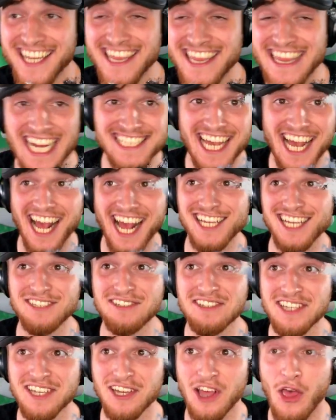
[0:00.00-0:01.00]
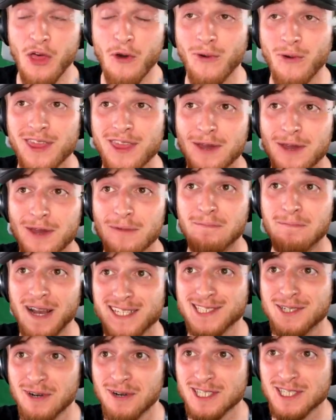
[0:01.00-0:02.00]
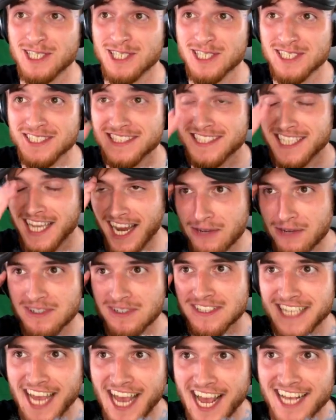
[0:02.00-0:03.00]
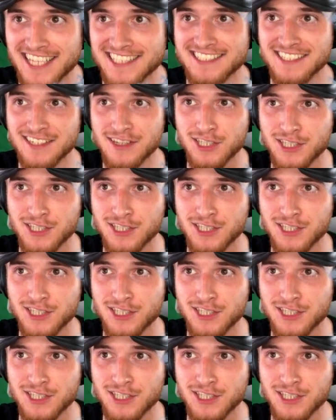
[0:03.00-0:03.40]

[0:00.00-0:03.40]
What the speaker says: That's actually one of the best questions anyone's asked this